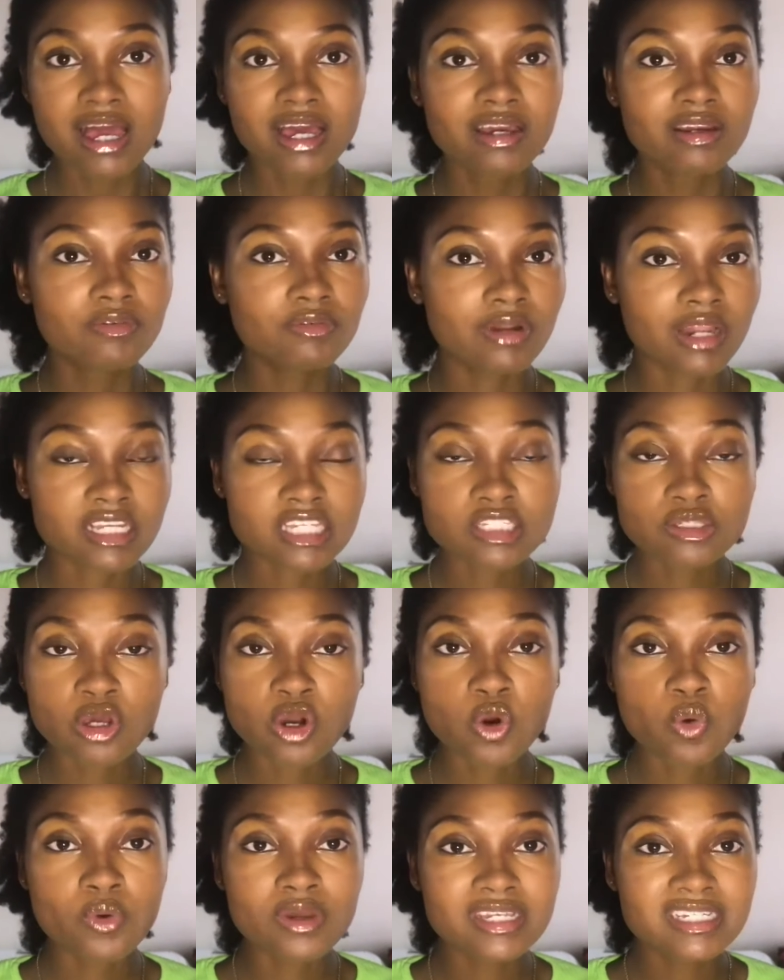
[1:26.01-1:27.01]
Relaxers were
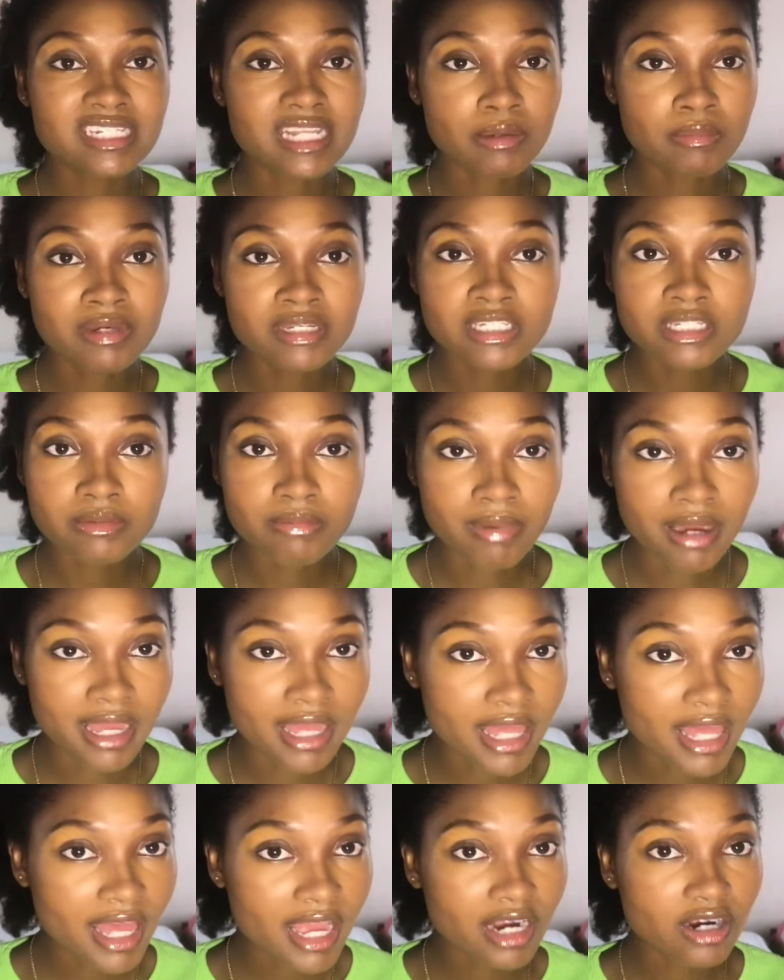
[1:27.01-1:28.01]
always damaging my
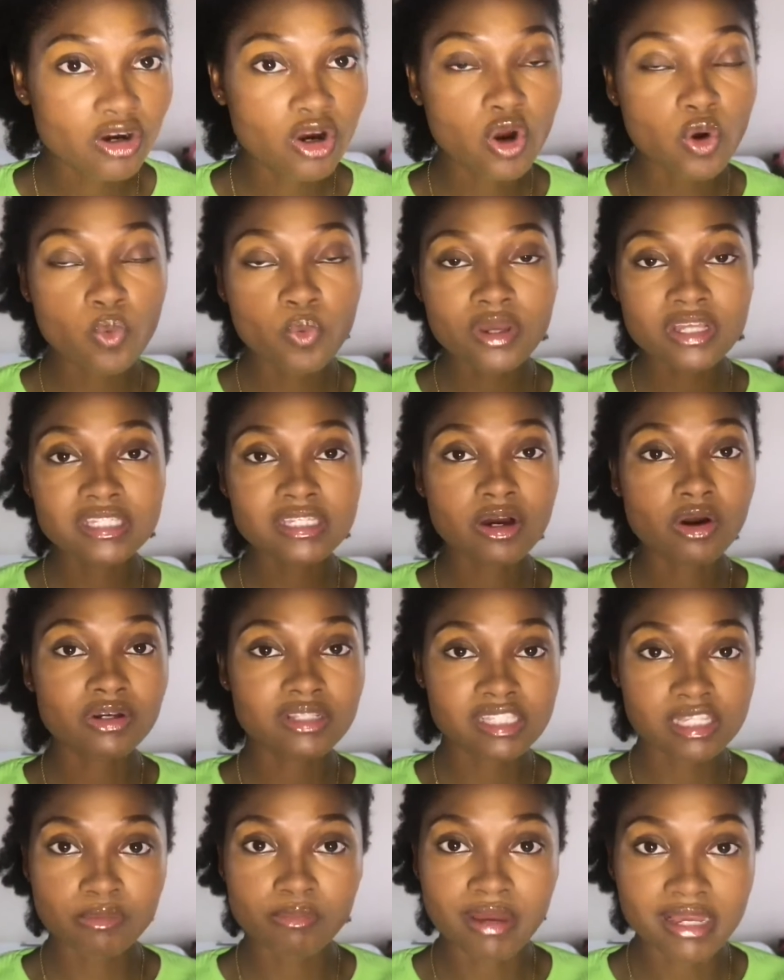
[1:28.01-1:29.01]
hair, always
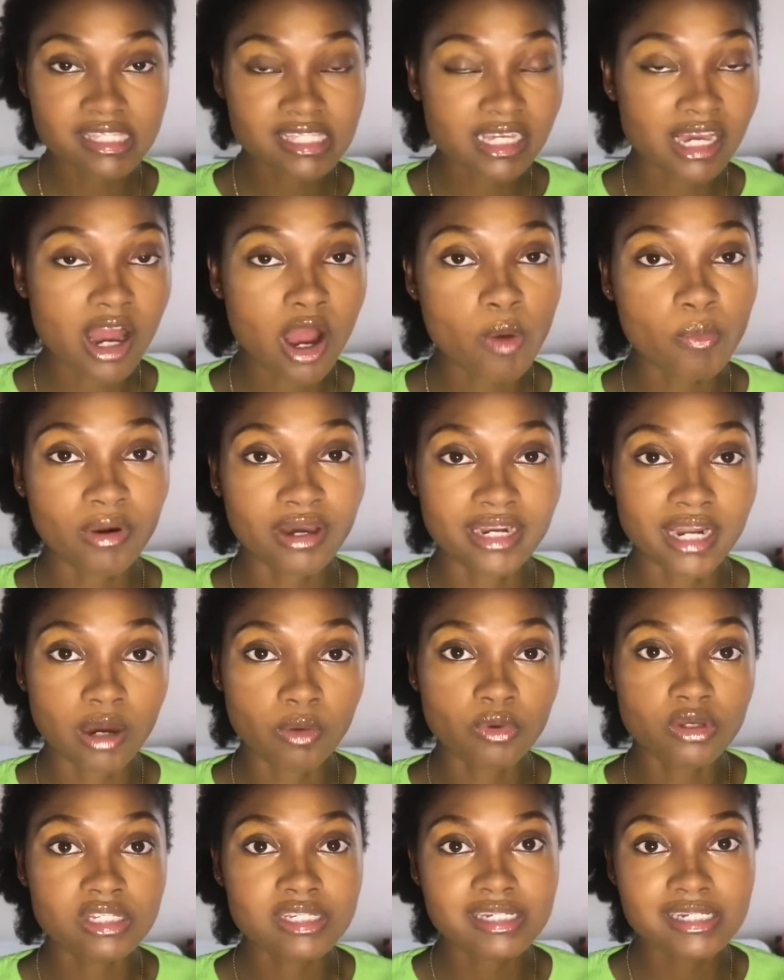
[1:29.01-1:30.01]
hurting my scalp, and I
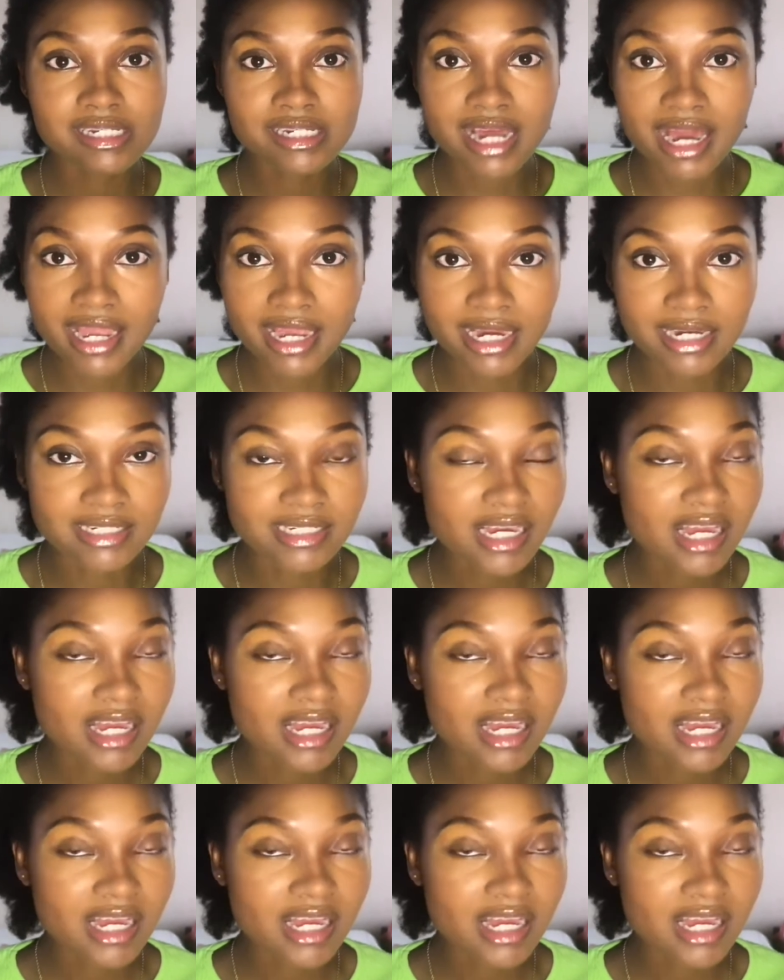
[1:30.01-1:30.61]
was tired.